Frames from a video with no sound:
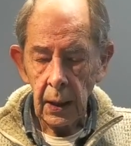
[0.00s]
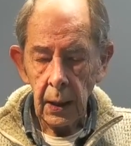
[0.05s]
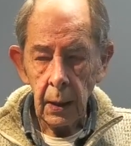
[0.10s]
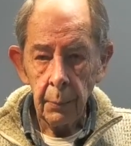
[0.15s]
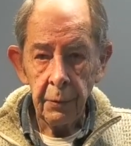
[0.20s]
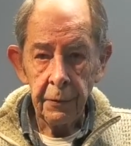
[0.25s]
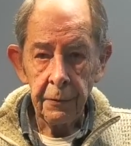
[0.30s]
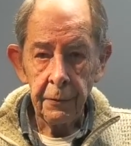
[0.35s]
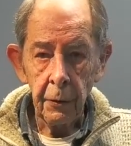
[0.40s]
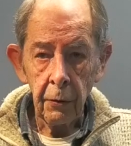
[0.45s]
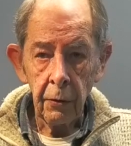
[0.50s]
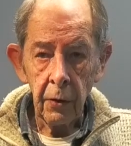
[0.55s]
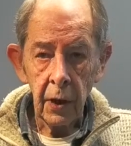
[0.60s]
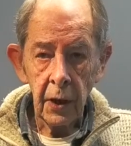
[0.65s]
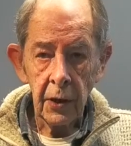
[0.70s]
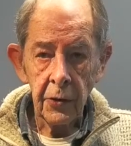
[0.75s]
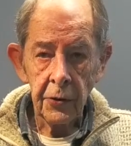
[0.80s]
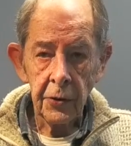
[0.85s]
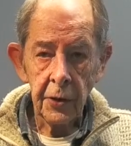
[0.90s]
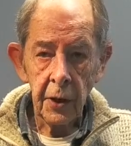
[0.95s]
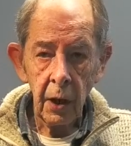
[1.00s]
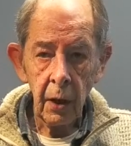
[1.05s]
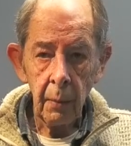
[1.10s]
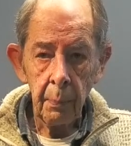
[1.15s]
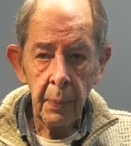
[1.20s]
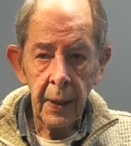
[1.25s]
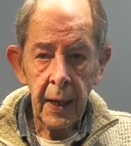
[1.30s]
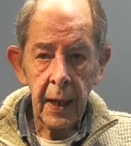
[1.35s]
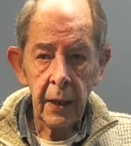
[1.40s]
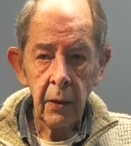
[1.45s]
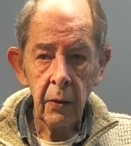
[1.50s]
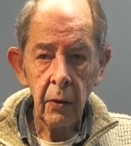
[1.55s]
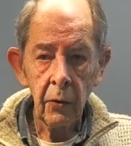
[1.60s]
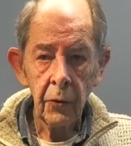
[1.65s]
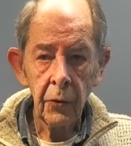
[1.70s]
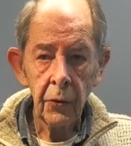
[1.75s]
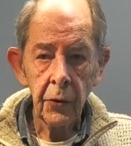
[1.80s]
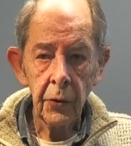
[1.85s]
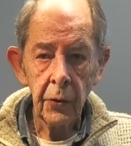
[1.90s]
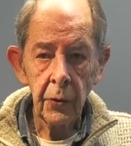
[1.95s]
before I start back
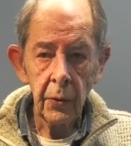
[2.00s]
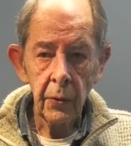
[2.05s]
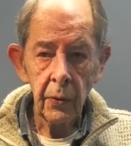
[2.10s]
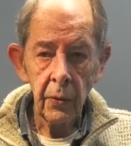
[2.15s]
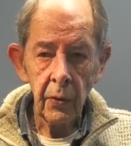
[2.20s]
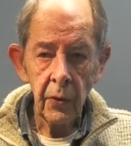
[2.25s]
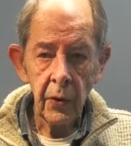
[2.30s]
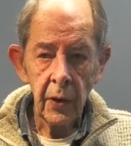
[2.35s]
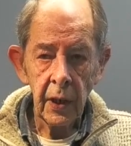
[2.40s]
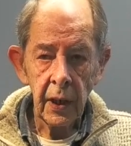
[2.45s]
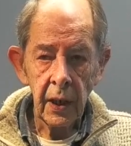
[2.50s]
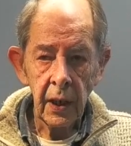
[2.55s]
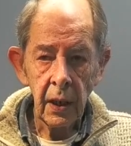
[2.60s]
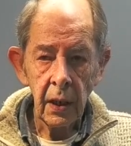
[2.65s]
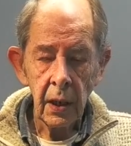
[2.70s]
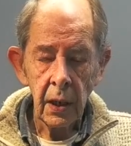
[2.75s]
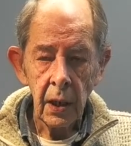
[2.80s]
onto the